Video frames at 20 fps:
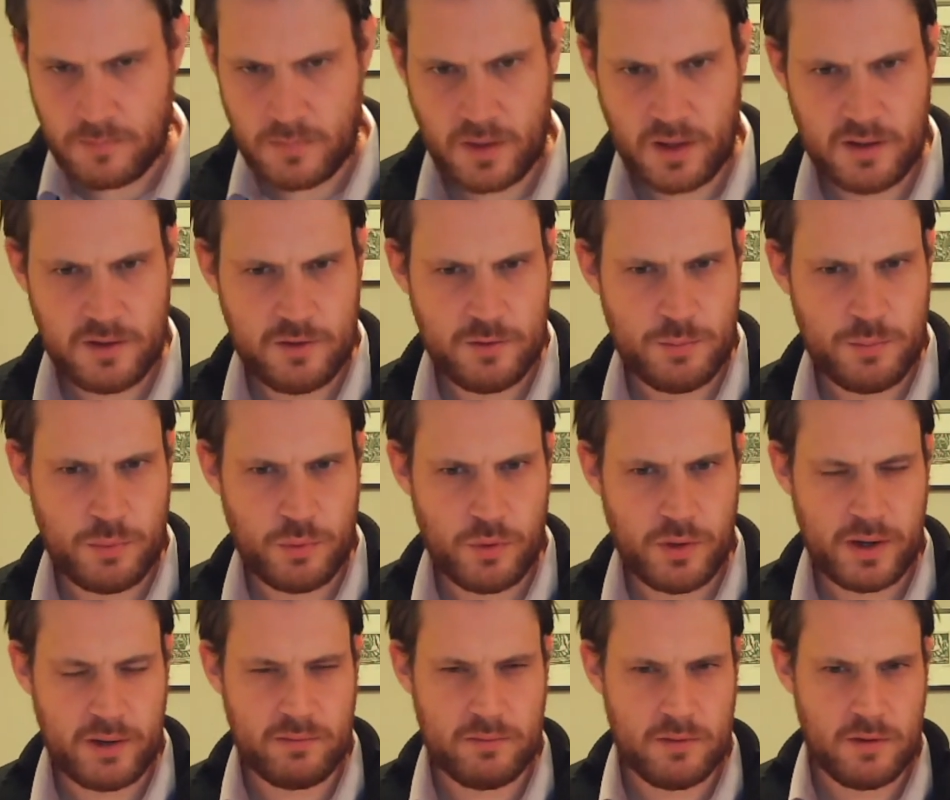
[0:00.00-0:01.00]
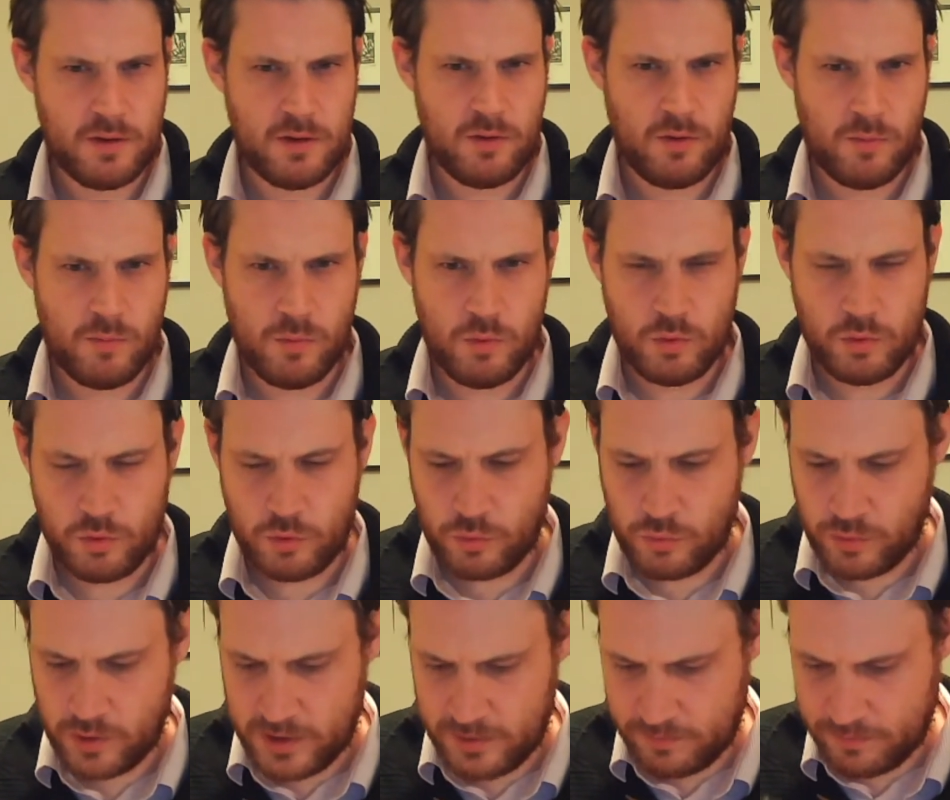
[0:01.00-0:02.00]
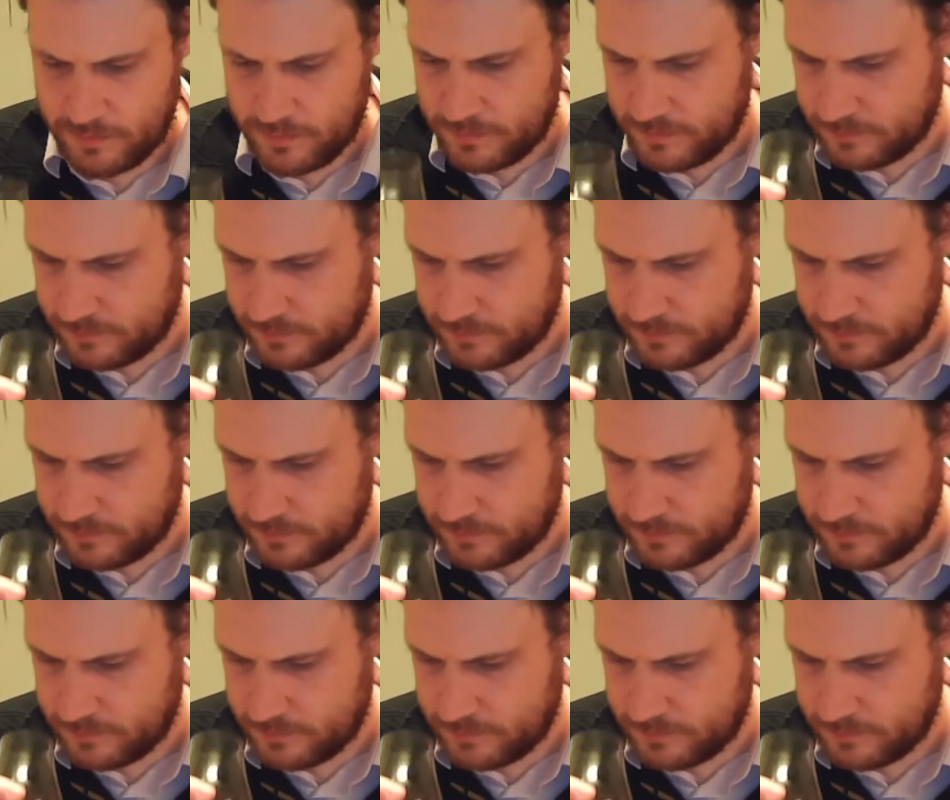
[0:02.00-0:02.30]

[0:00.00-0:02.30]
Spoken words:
And it's brought out a lot more cream.